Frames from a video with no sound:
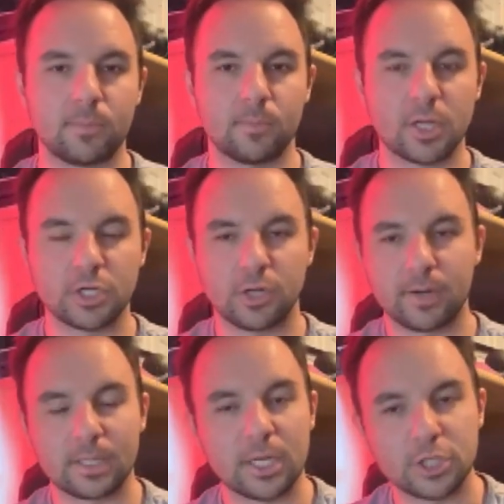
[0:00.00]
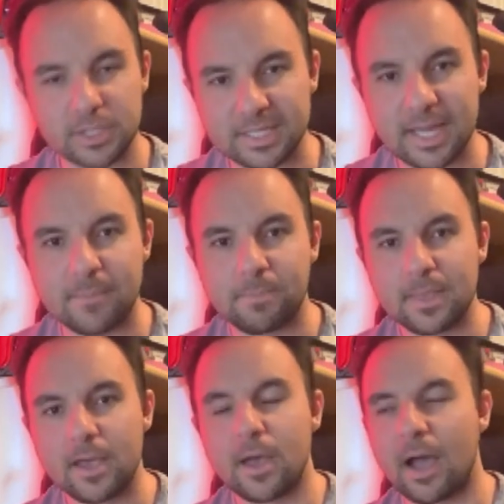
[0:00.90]
legendary collection set,
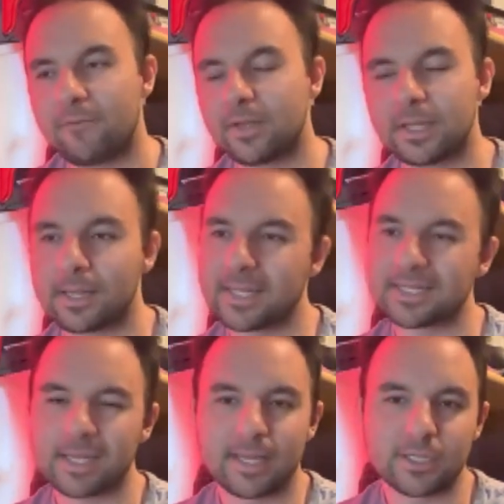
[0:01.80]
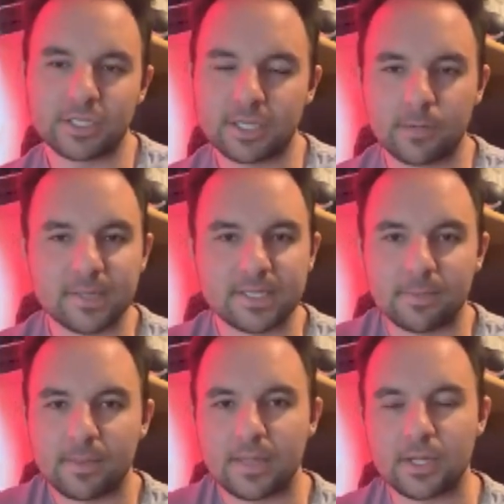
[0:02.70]
I feel like that's again just going to be
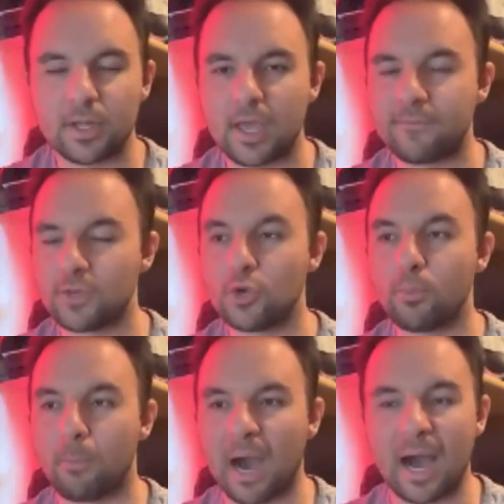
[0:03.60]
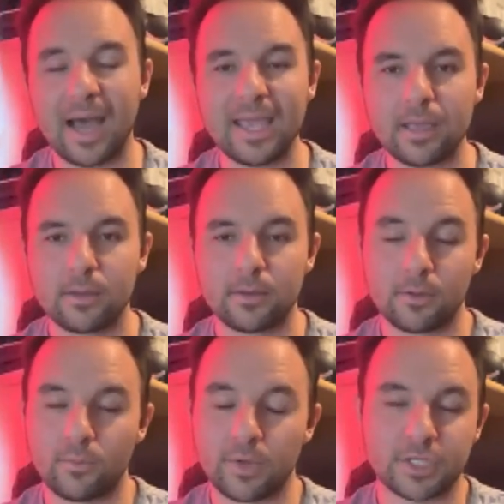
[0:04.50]
something that if you buy,
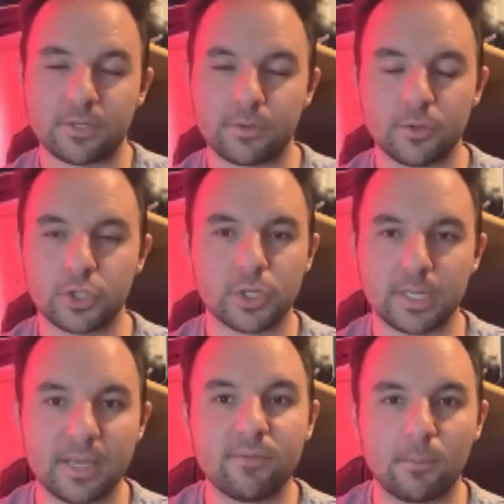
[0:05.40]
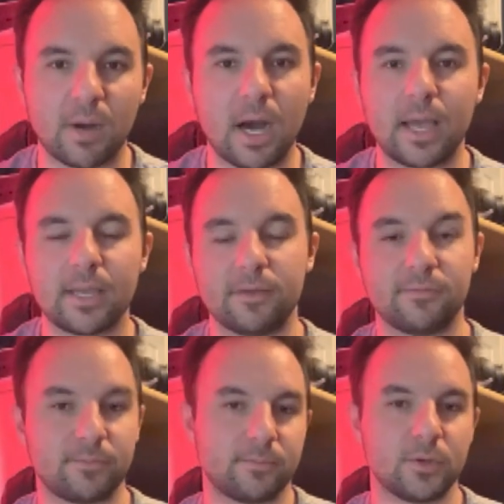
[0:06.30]
which you shouldn't even buy
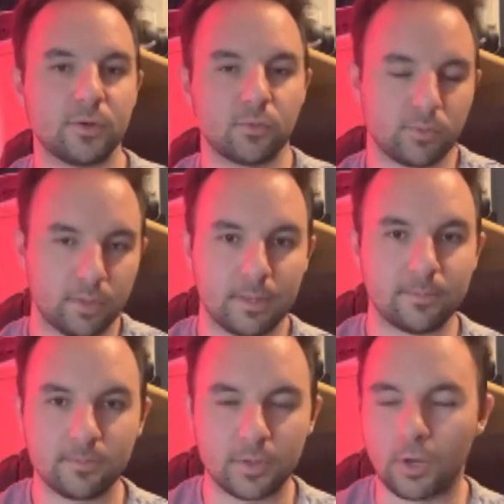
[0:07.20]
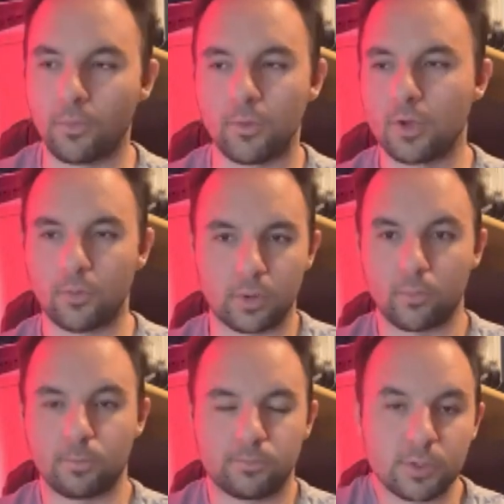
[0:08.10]
if you don't really, you know, want
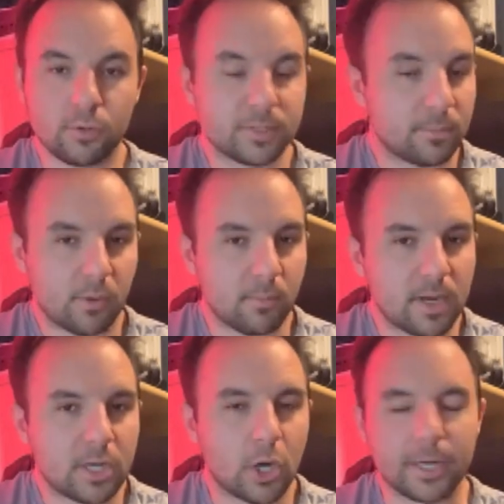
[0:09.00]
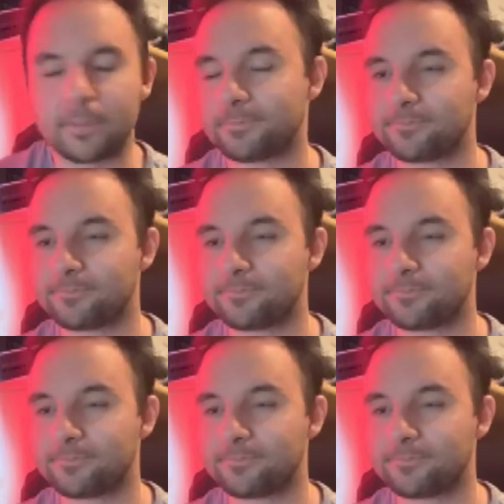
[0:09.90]
to use up your money on it,